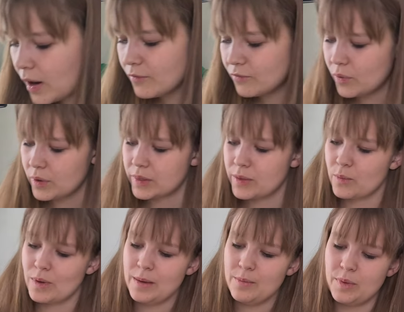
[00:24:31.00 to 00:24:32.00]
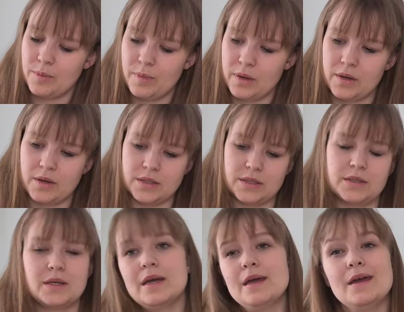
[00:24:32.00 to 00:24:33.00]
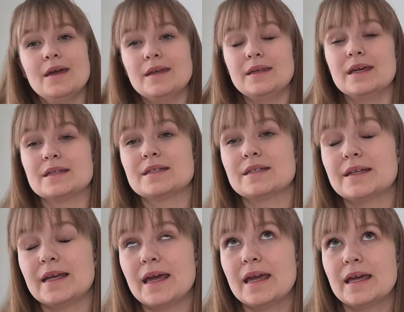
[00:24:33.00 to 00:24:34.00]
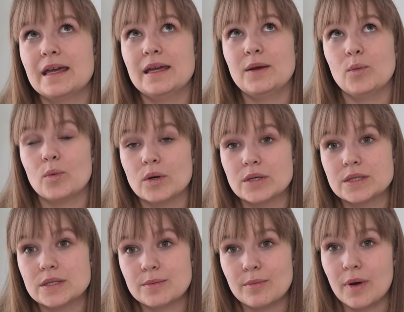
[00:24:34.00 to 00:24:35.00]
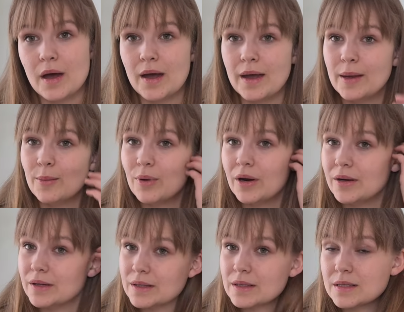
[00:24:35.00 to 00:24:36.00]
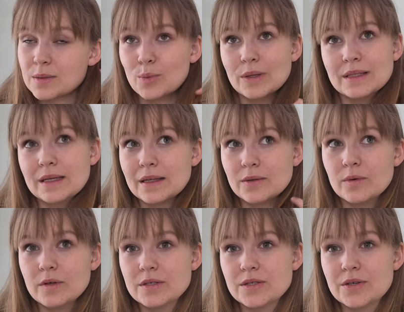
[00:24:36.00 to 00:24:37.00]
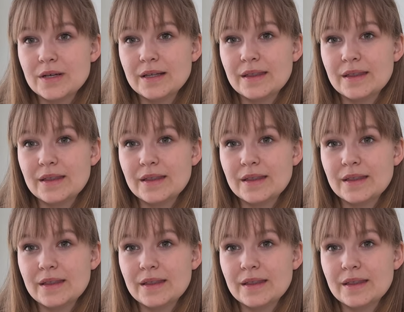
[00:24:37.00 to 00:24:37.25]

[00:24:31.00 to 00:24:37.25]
a fourth whip, because yesterday was my parents' wedding anniversary.